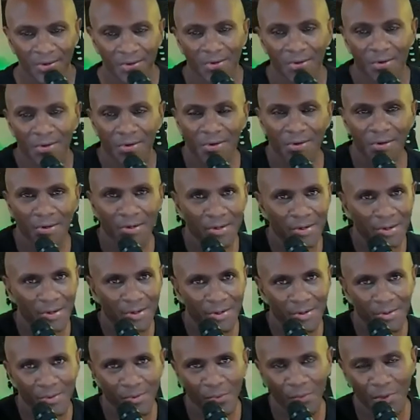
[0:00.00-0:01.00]

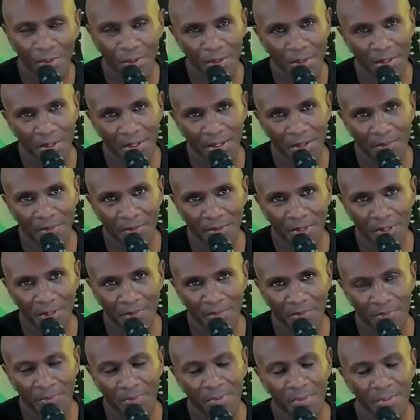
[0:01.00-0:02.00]
or Windows
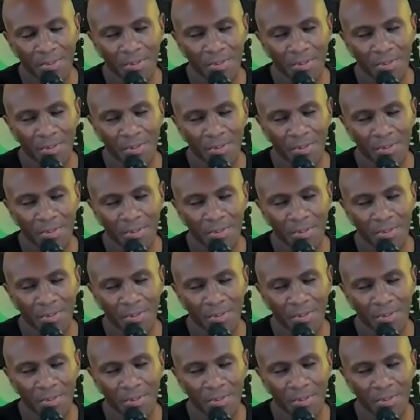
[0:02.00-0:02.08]
laptop.